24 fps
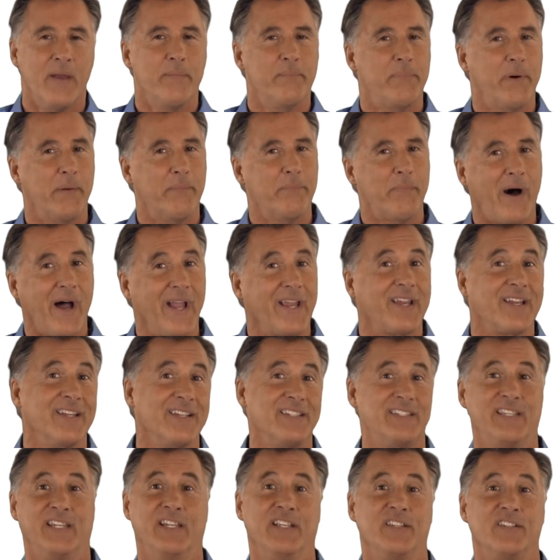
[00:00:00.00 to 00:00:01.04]
but my
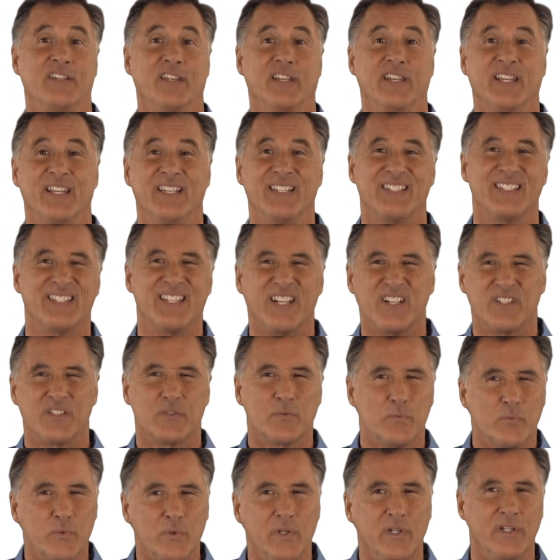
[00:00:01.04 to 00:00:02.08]
contention is there's
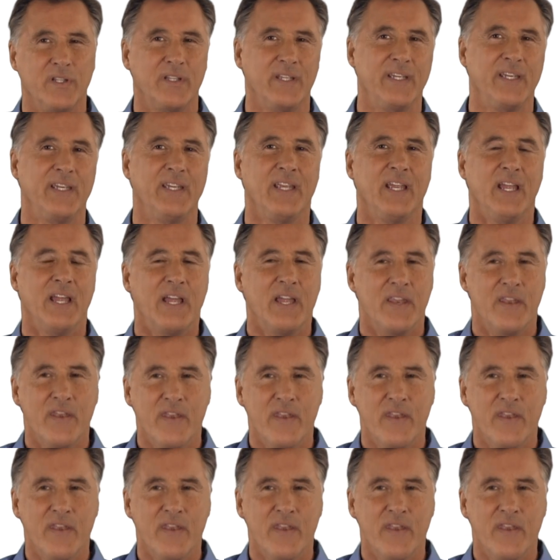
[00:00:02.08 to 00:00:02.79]
really